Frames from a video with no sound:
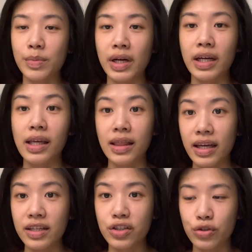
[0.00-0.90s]
my
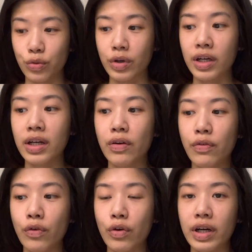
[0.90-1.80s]
latest short
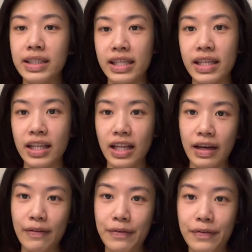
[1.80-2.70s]
for A Day in the
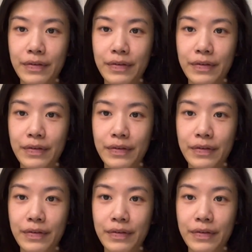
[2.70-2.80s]
Life.